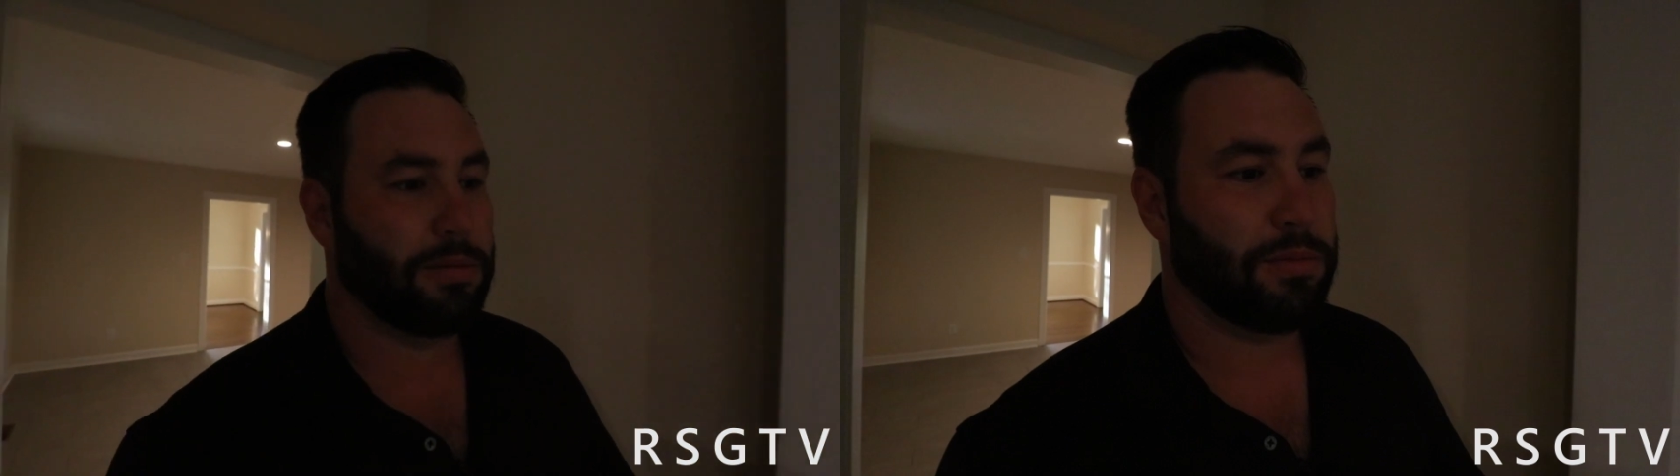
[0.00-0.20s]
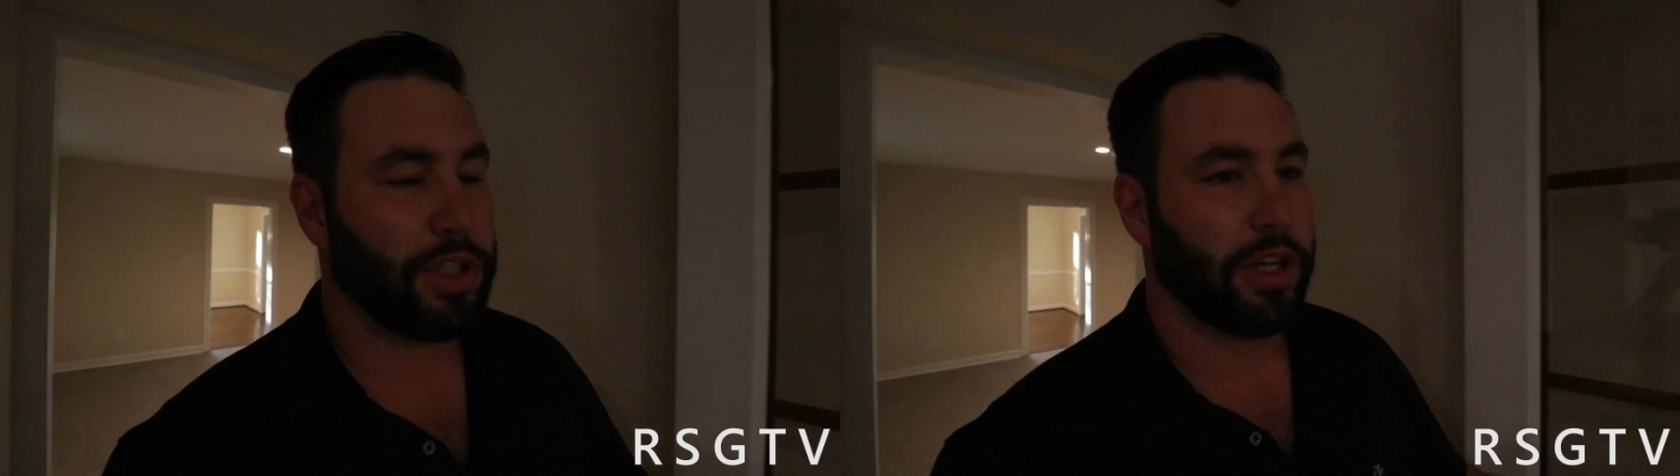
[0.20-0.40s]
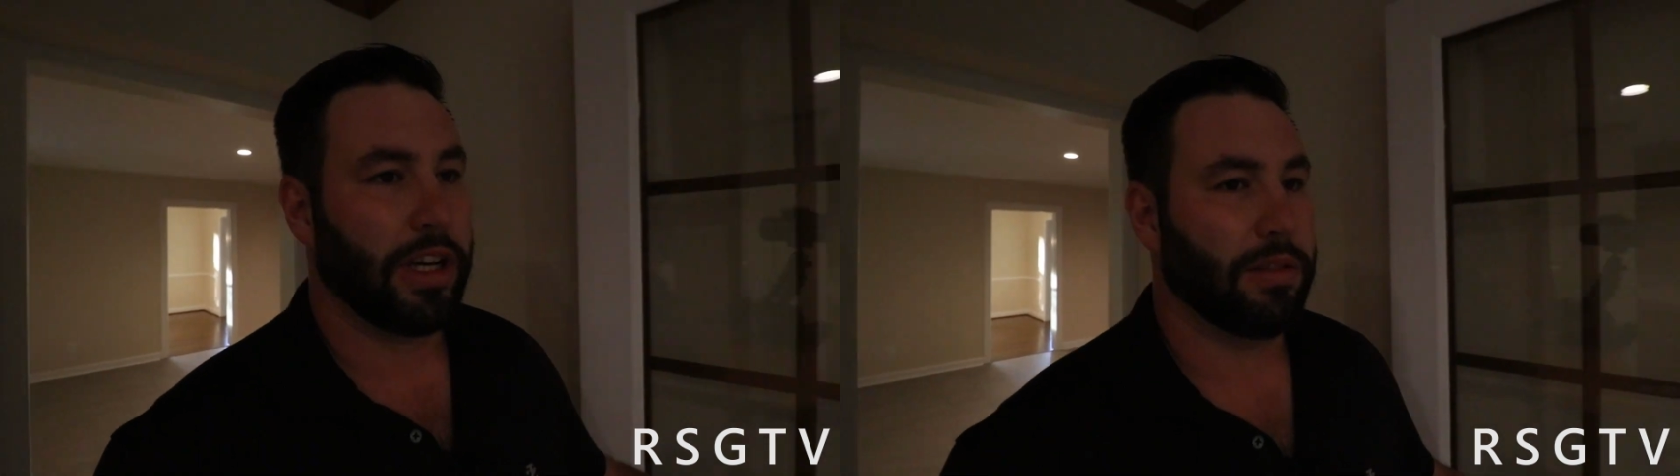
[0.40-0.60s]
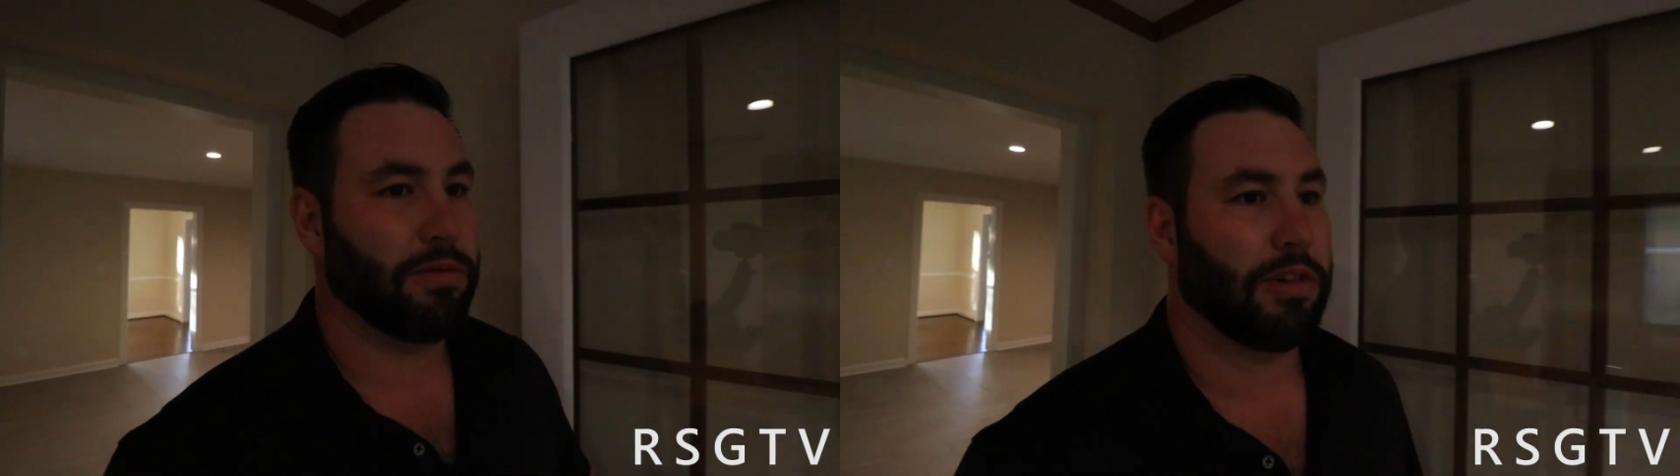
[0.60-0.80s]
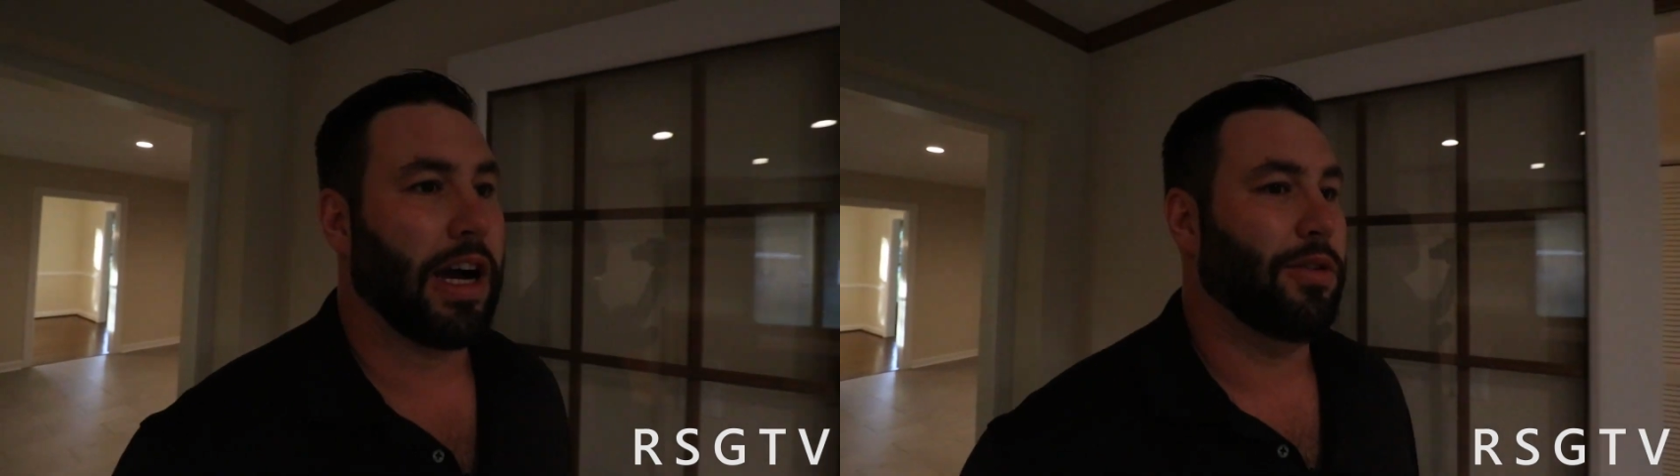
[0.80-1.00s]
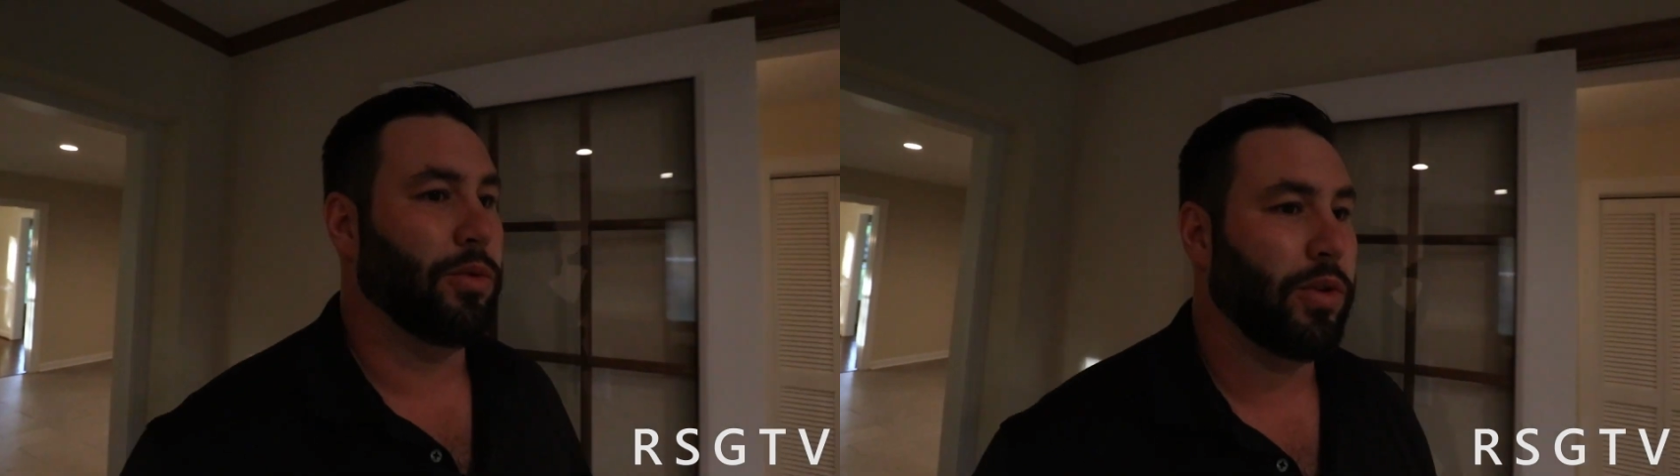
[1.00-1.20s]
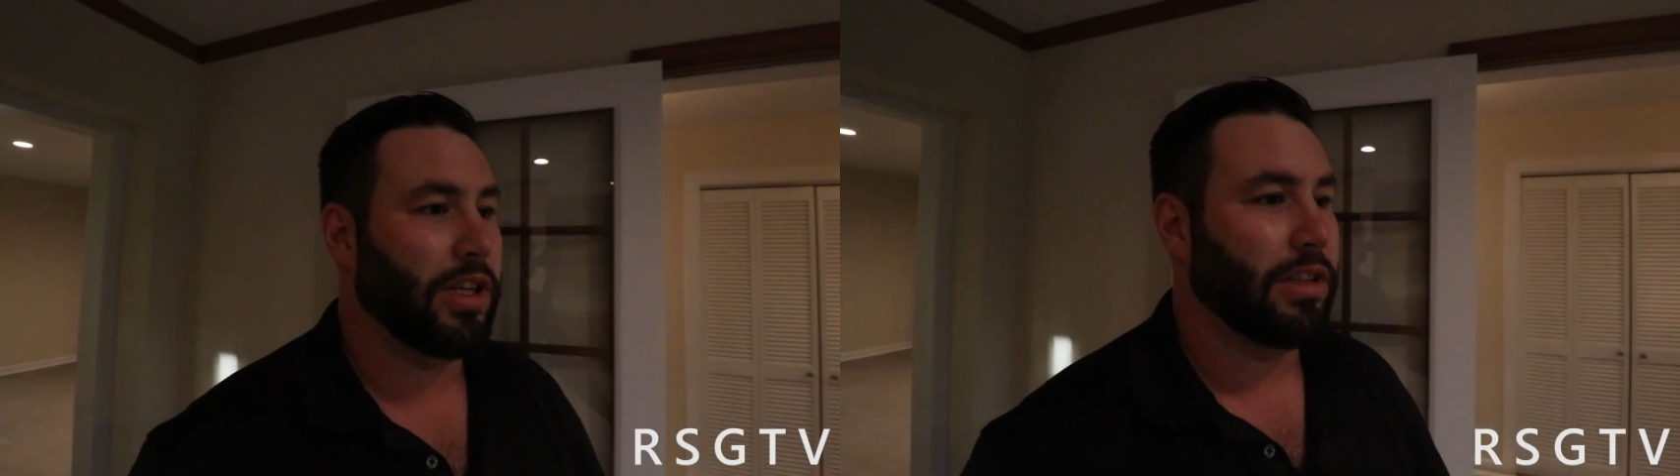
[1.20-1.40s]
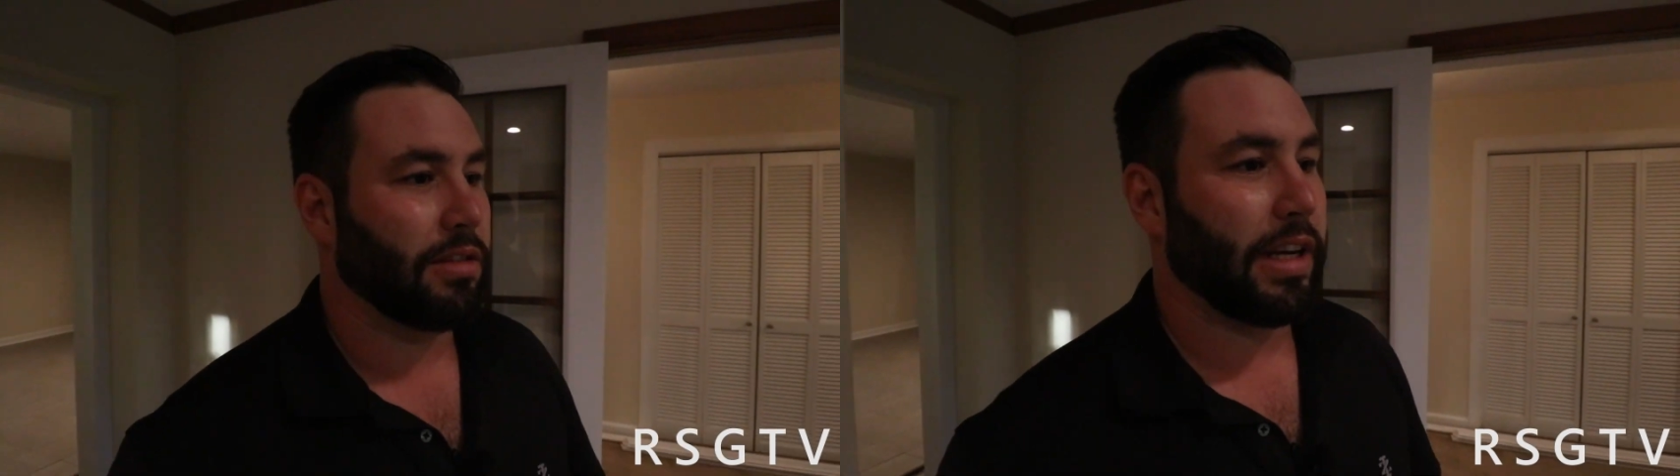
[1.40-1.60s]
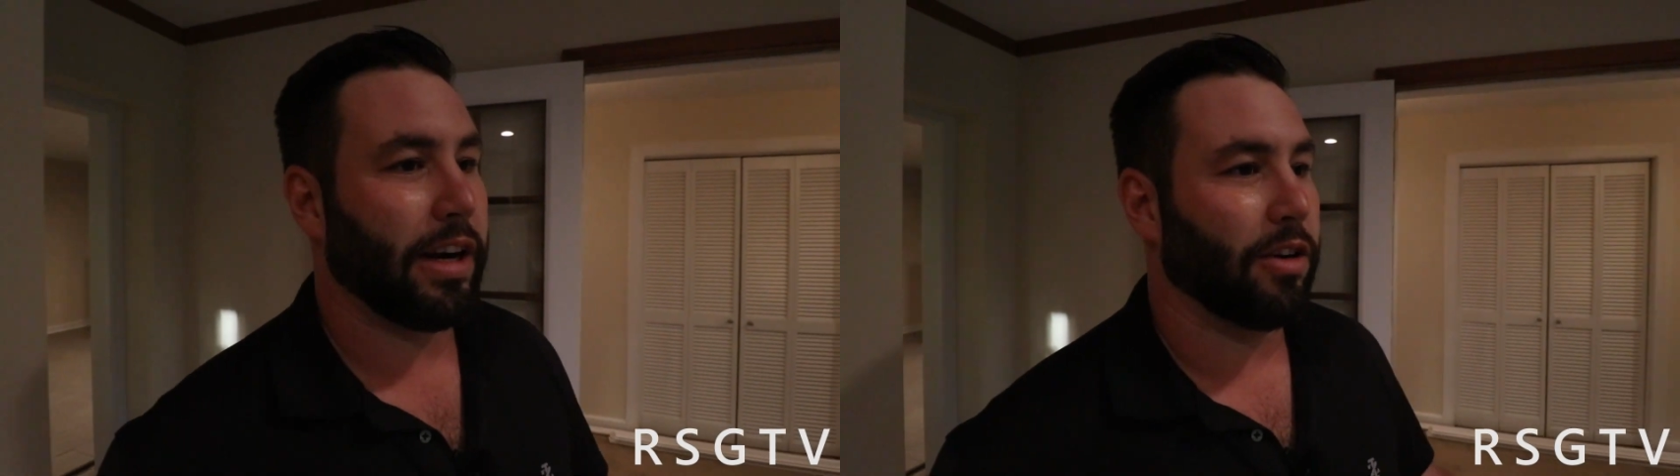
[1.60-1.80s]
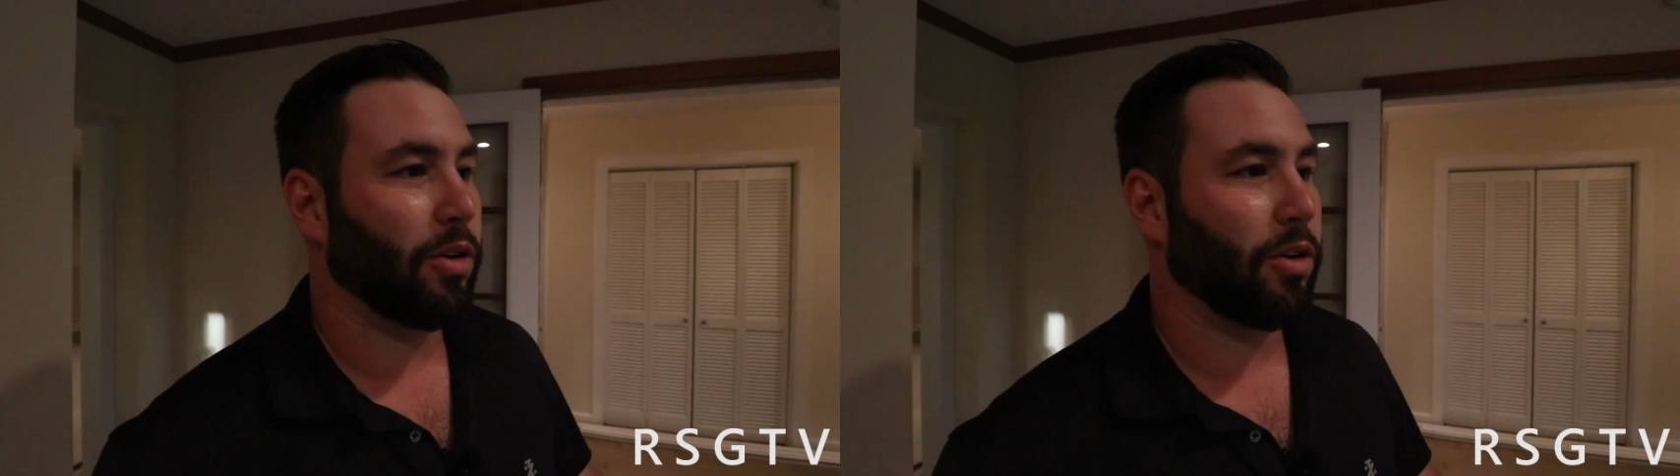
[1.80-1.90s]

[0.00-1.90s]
show you rotting wood and tearing